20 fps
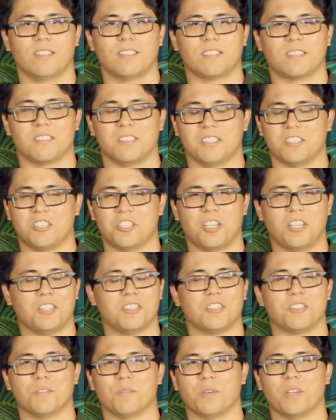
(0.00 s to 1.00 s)
it's going to
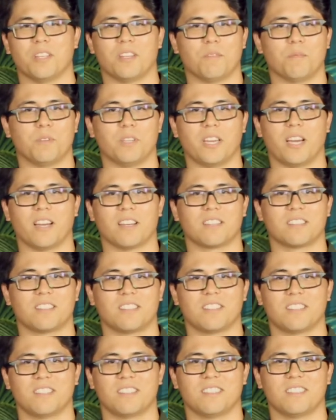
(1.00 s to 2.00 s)
change the way that we
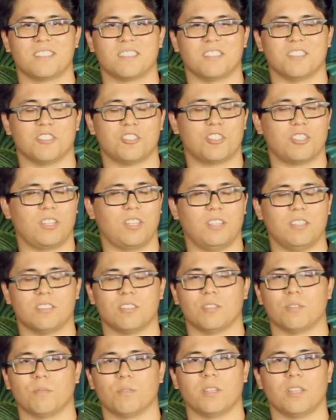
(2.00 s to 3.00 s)
act. It's going to
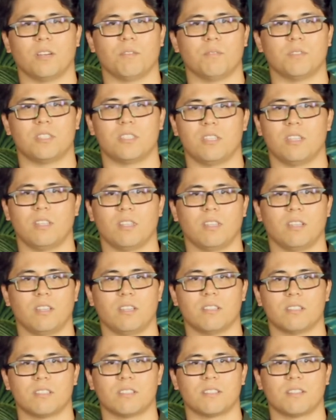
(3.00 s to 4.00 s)
change the way that we see
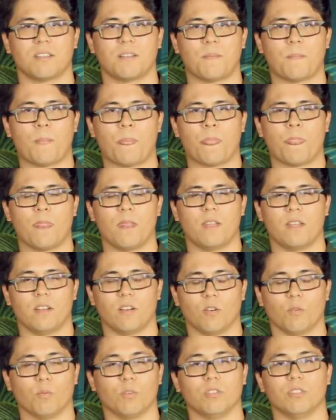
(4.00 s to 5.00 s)
things.
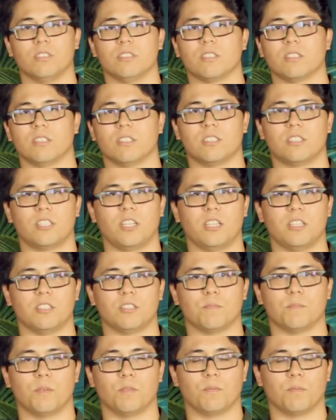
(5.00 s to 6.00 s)
And our world is going to
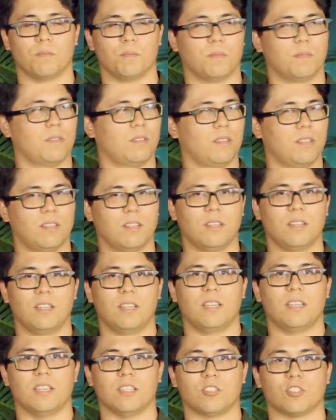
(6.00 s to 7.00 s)
change, but
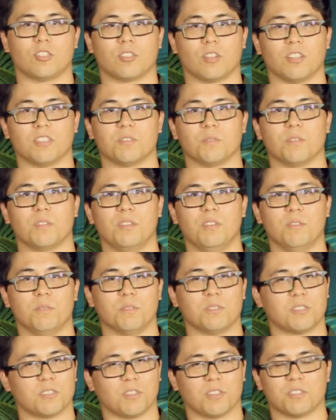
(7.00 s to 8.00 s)
it starts with you.
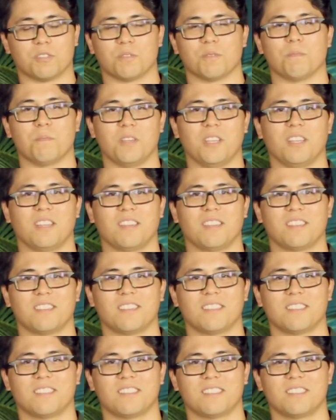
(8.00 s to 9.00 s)
It starts with me.
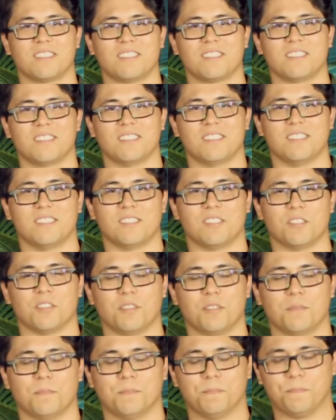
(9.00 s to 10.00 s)
And
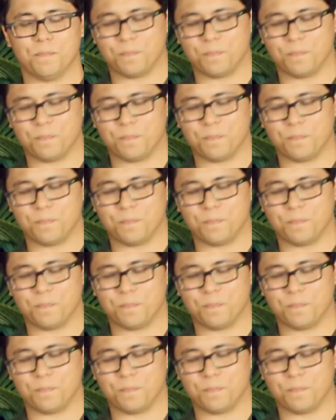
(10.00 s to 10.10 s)
so